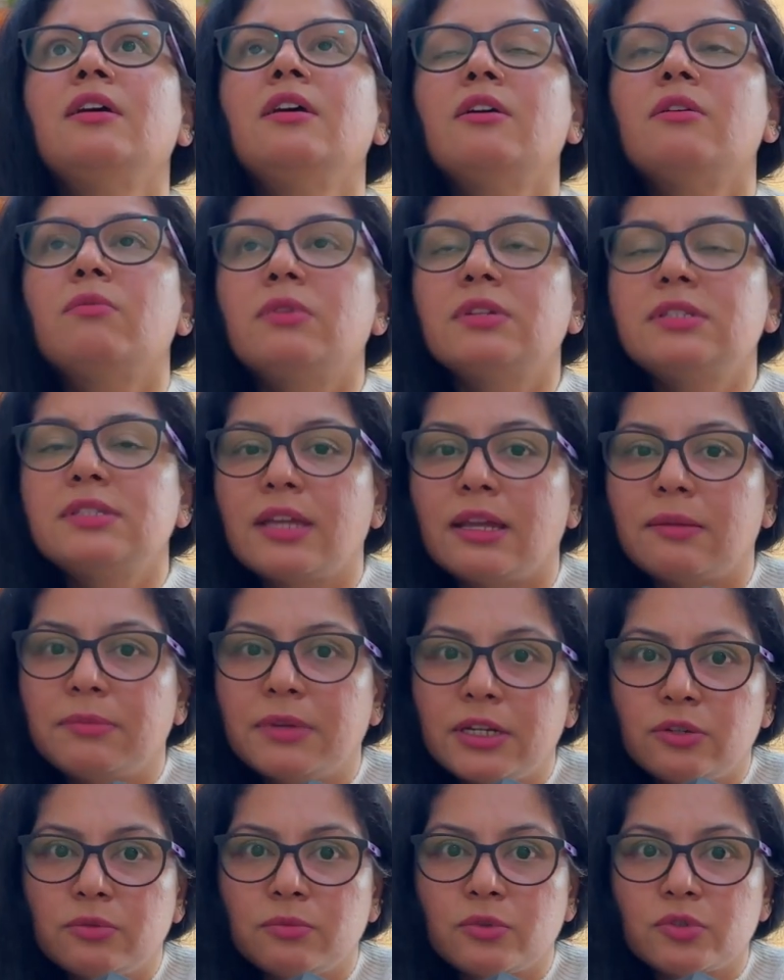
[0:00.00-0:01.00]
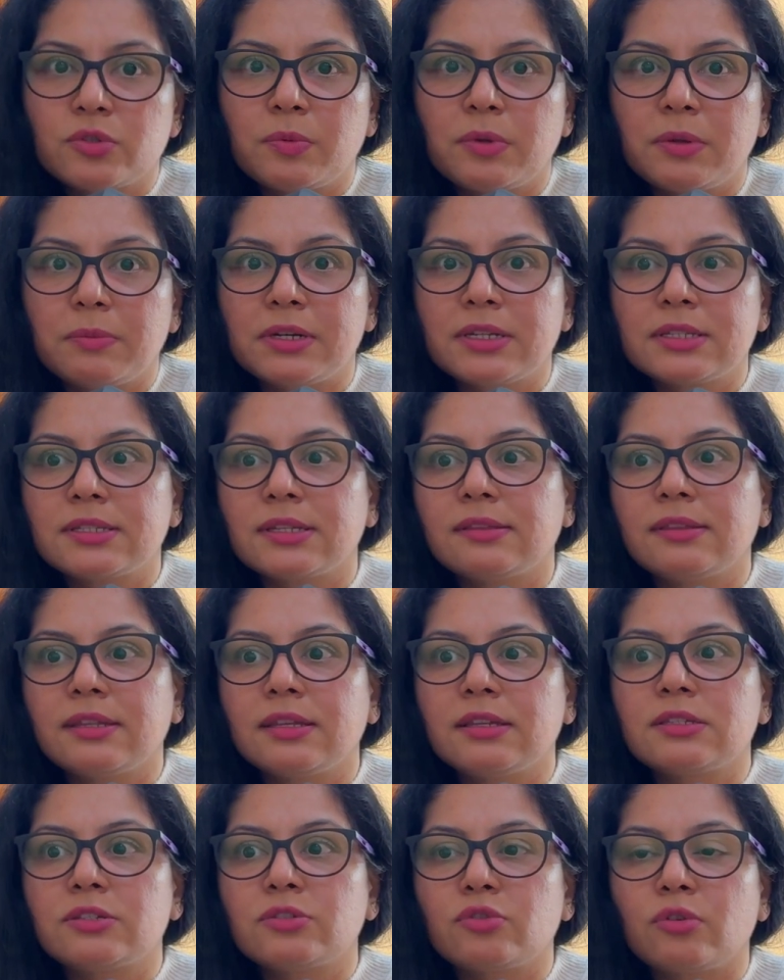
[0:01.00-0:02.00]
what's happening to most people is that
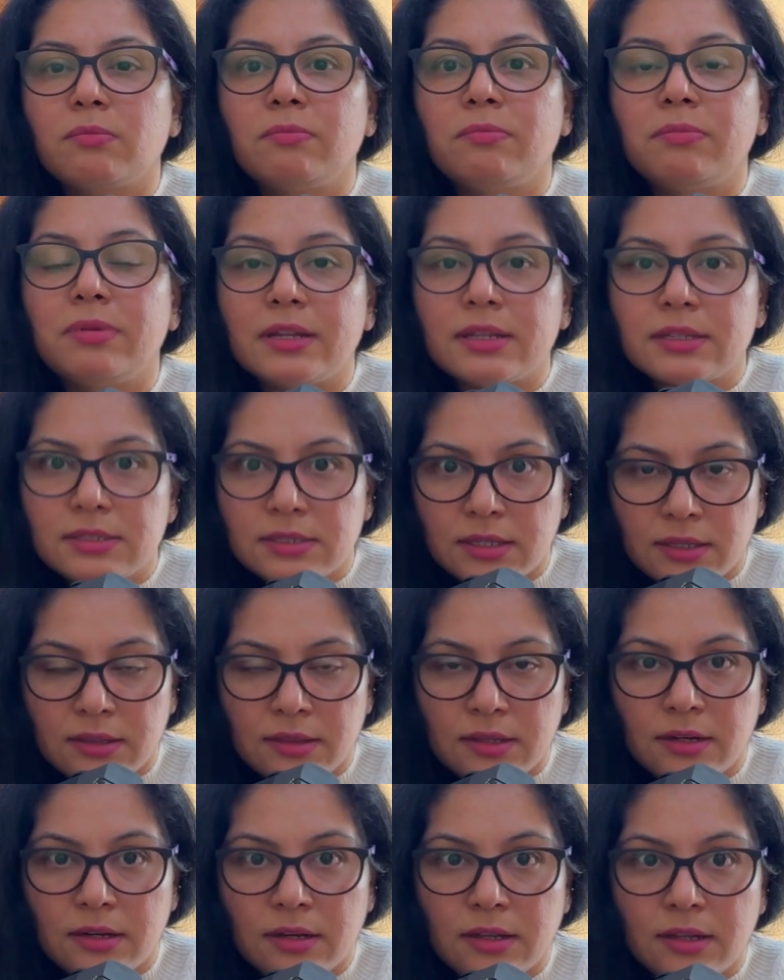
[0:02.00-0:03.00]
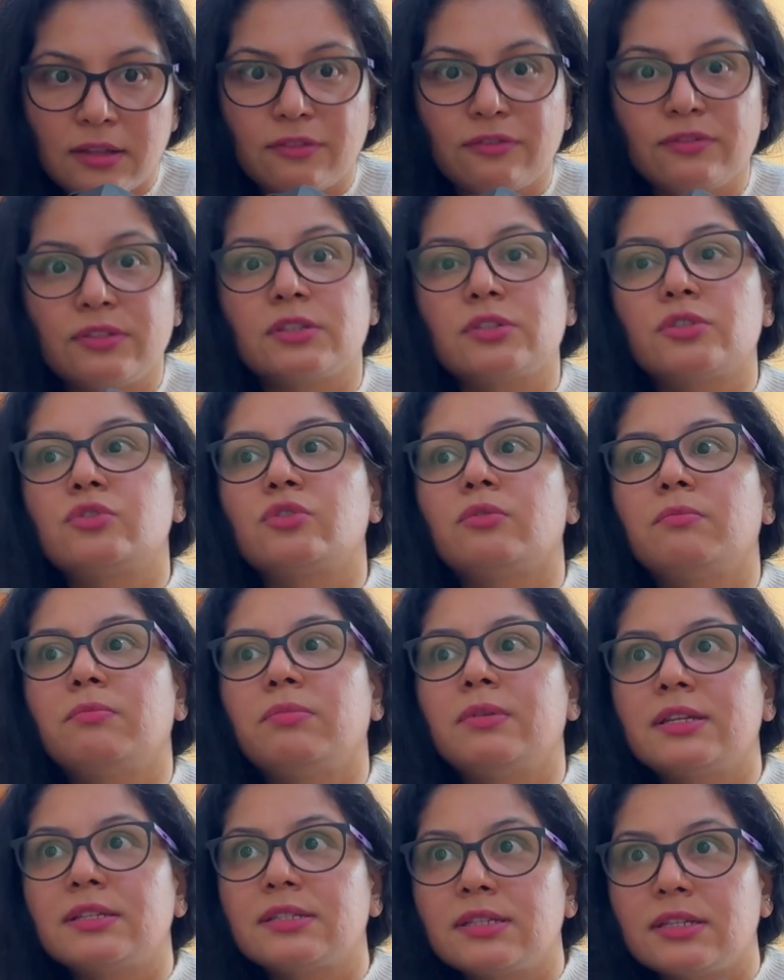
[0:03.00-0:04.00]
they stop blessing their life, they stop
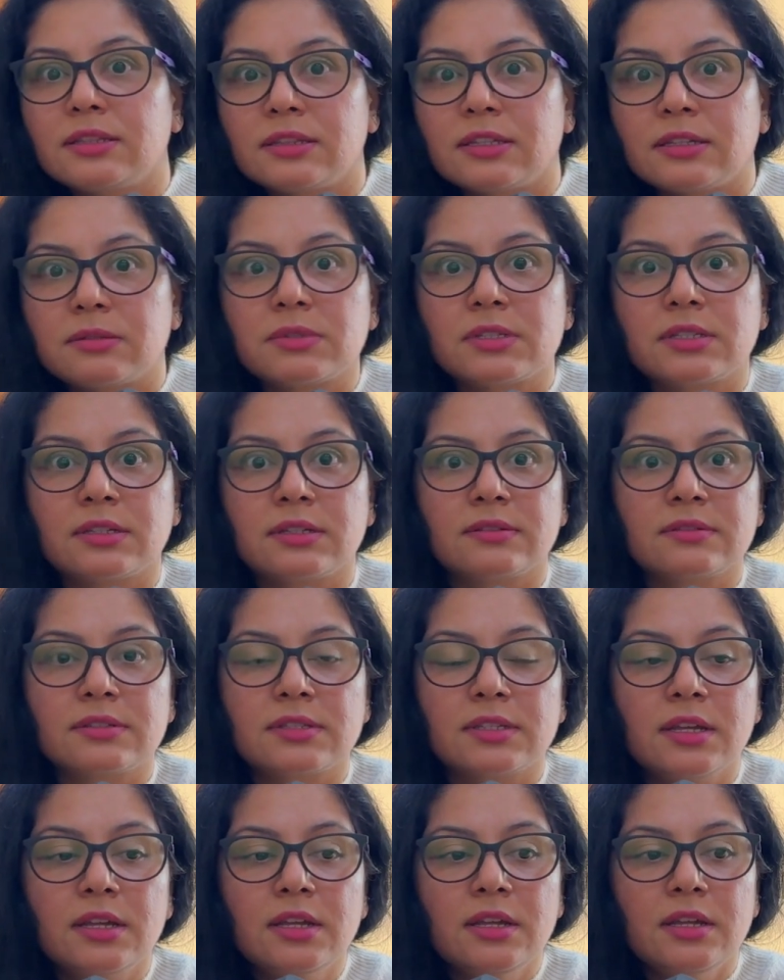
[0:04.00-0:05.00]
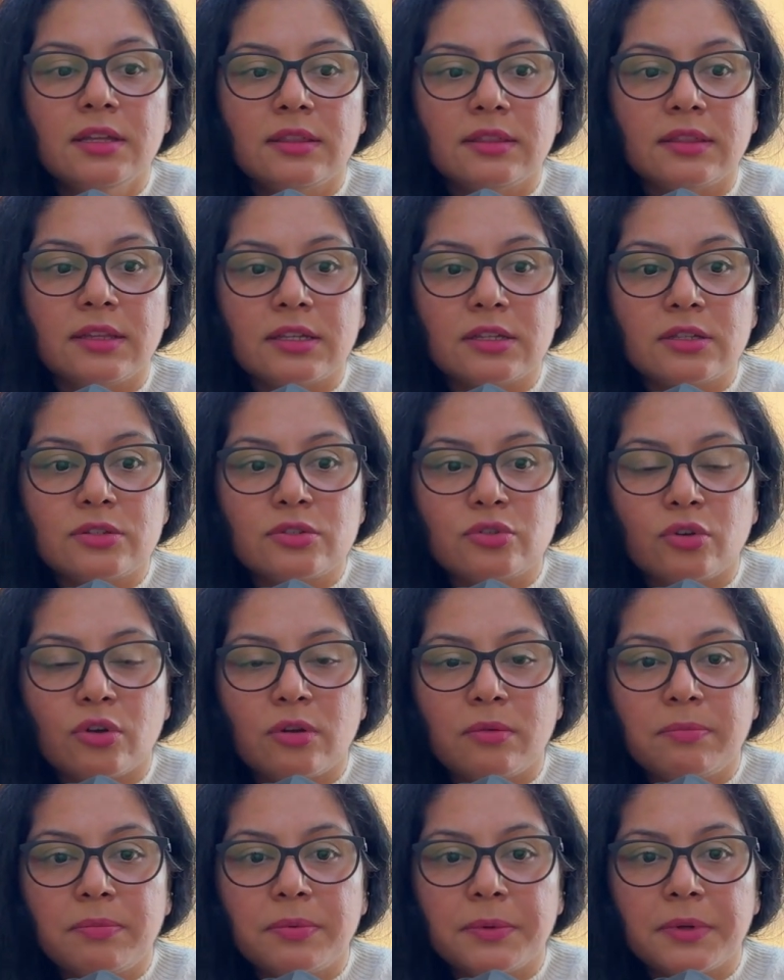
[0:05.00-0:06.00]
blessing themselves, they
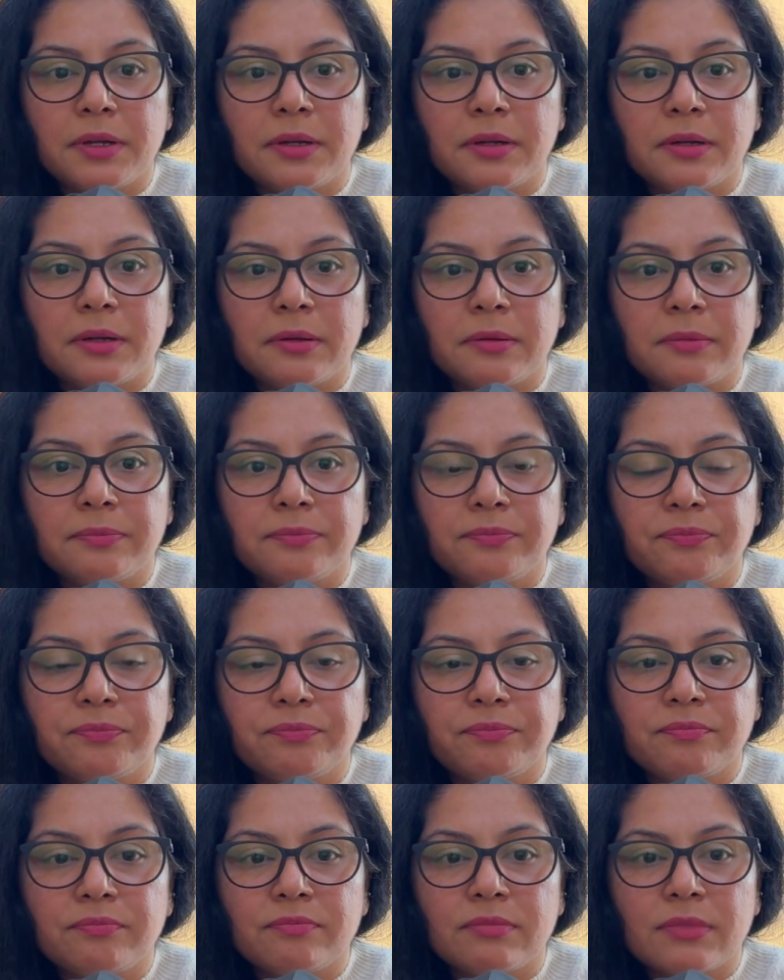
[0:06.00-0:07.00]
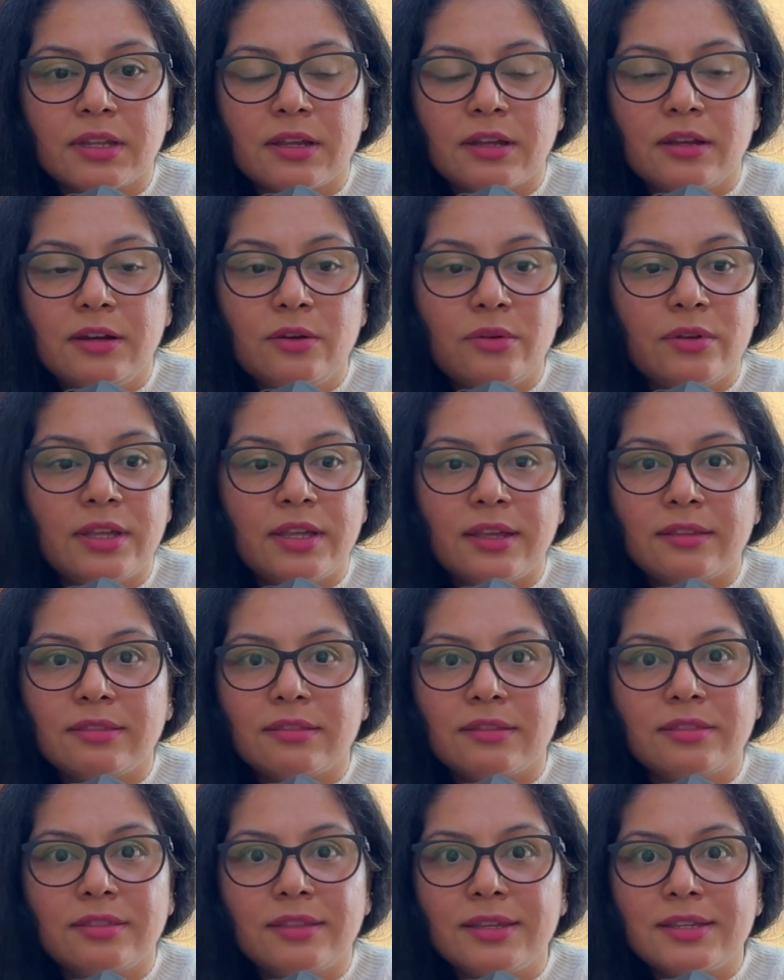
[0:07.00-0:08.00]
stop looking at
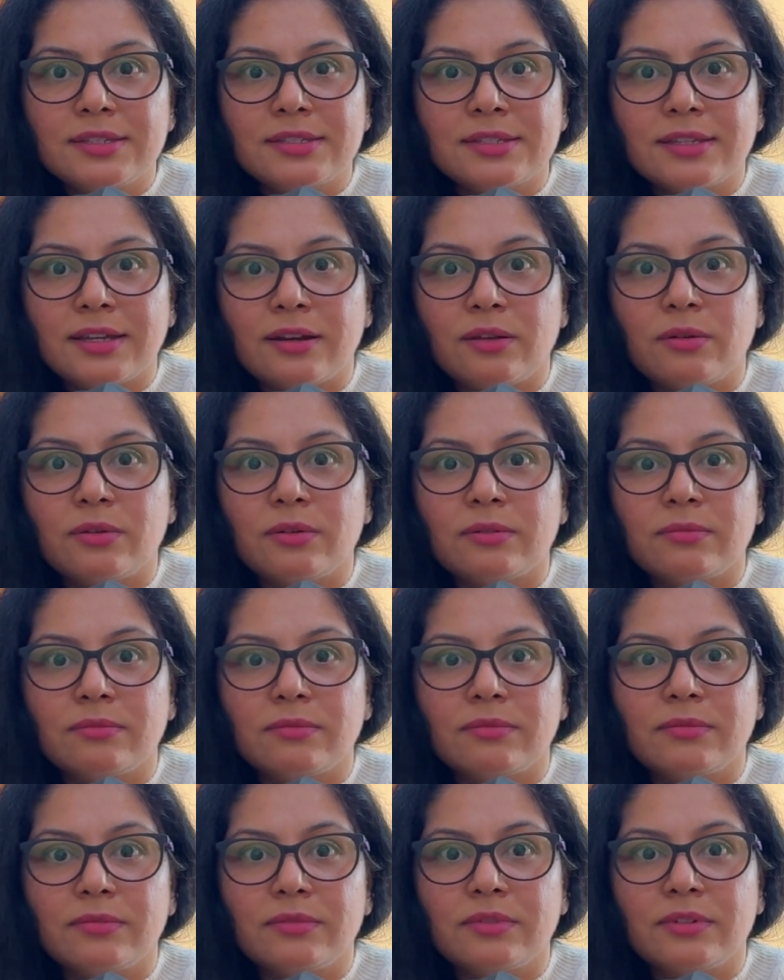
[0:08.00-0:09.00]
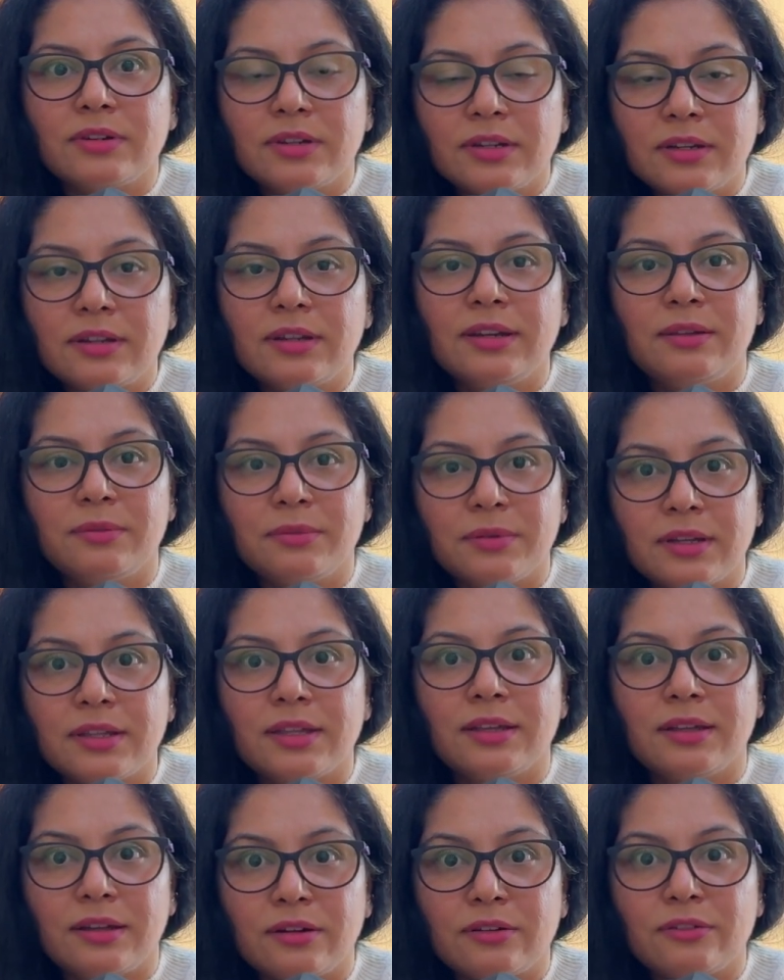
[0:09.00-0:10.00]
the things that are really
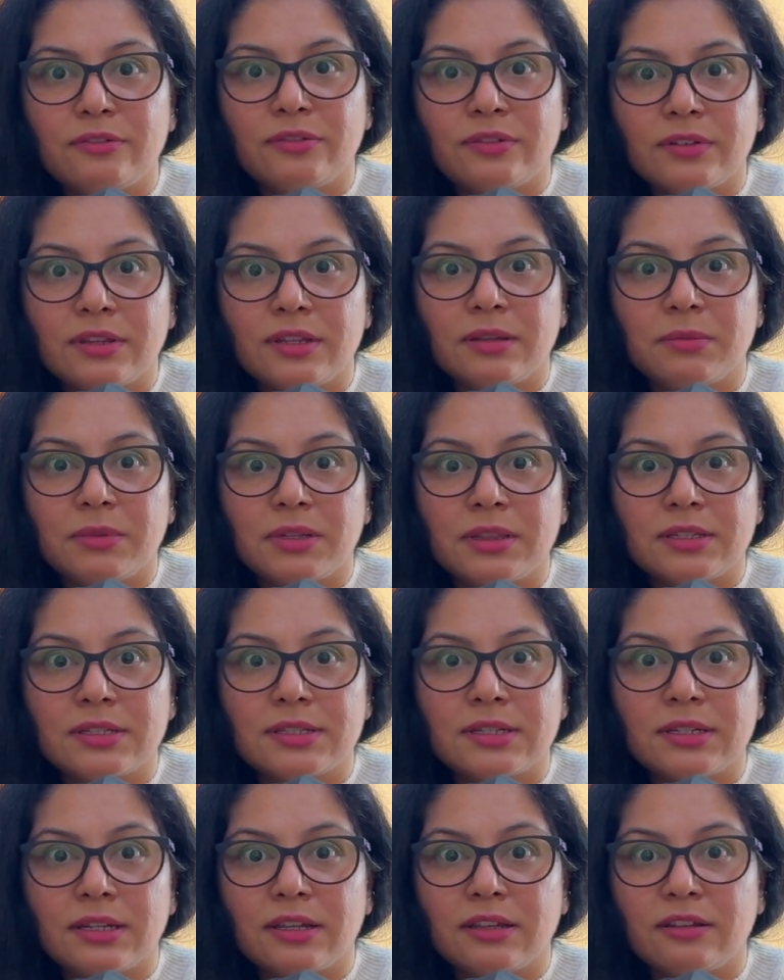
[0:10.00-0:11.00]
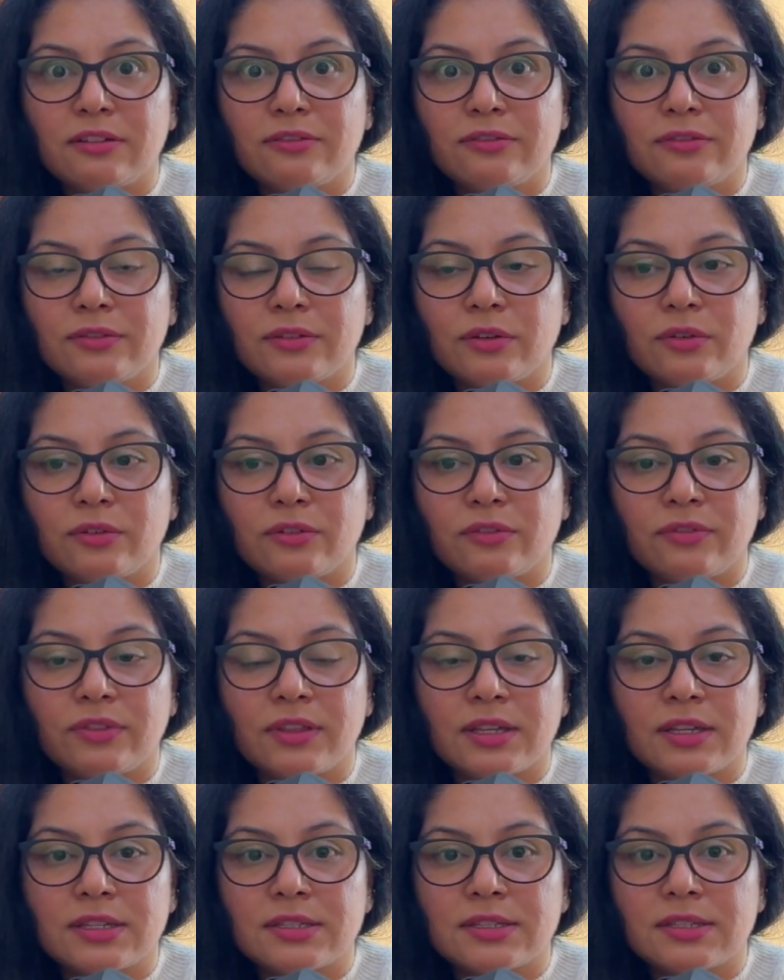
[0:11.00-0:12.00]
working out for them in this life of
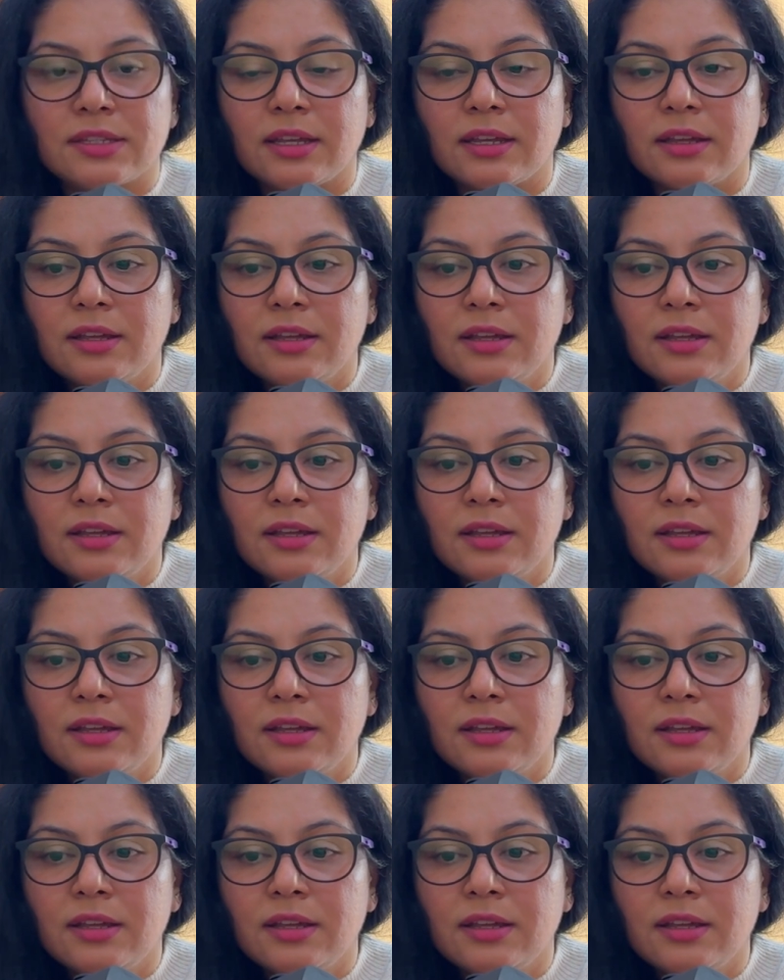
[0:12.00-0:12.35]
theirs. They